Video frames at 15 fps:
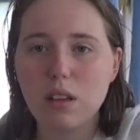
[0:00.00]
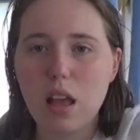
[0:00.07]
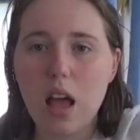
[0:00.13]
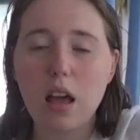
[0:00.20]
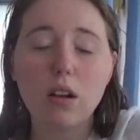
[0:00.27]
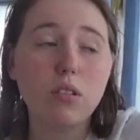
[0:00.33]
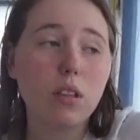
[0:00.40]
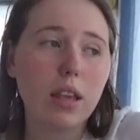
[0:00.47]
I
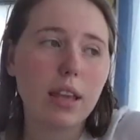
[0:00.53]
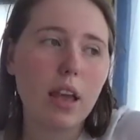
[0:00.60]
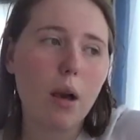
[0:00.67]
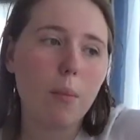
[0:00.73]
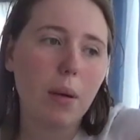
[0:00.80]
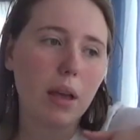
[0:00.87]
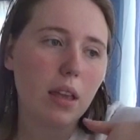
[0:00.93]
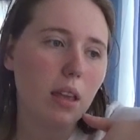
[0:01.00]
don't like how
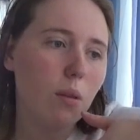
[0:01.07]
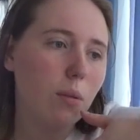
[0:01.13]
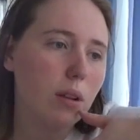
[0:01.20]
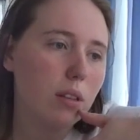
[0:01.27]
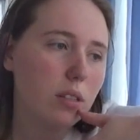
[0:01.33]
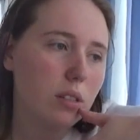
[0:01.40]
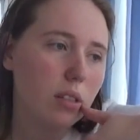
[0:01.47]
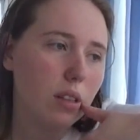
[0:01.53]
Becky
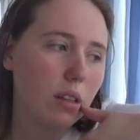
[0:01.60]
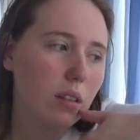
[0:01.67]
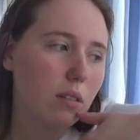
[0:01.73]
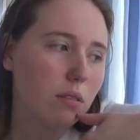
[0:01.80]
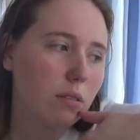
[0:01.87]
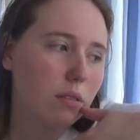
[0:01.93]
went to the